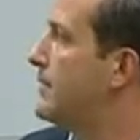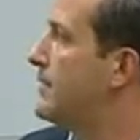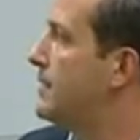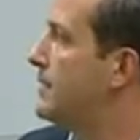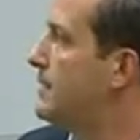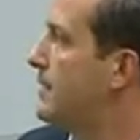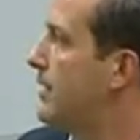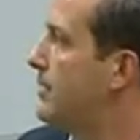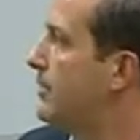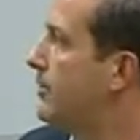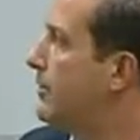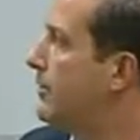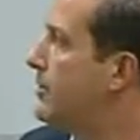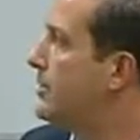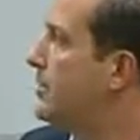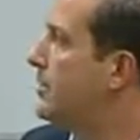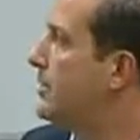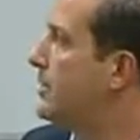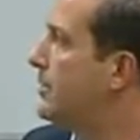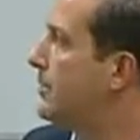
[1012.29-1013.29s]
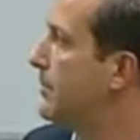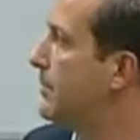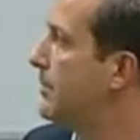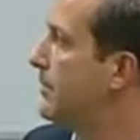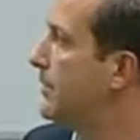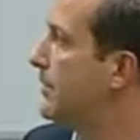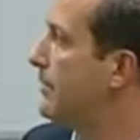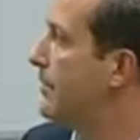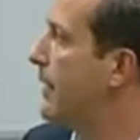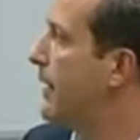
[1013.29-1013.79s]
So this is how close we
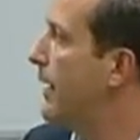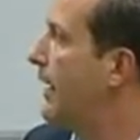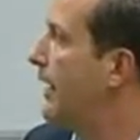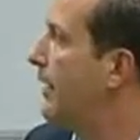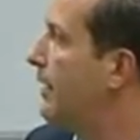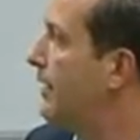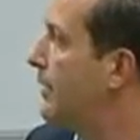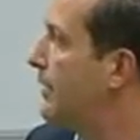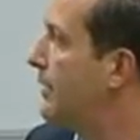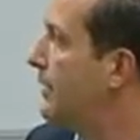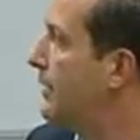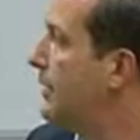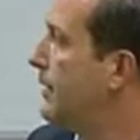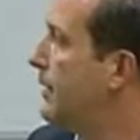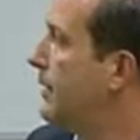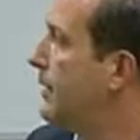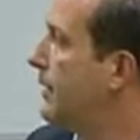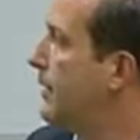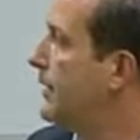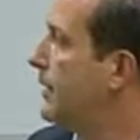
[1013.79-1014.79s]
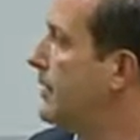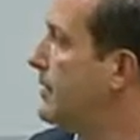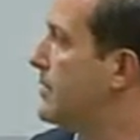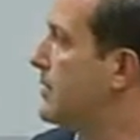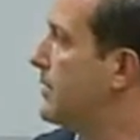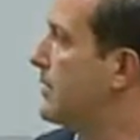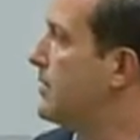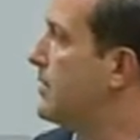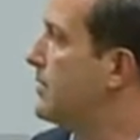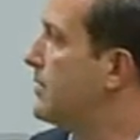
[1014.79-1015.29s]
typically fly. And you're going to
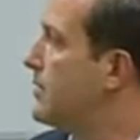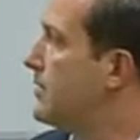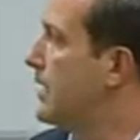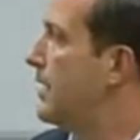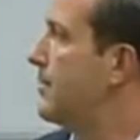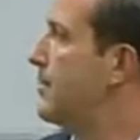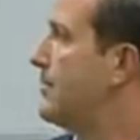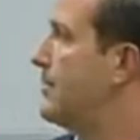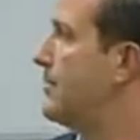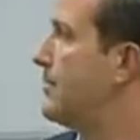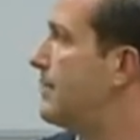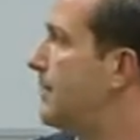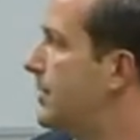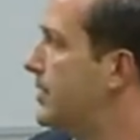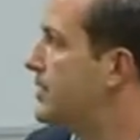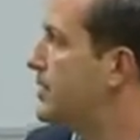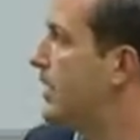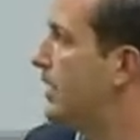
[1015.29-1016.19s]
see 2 examples of a pitch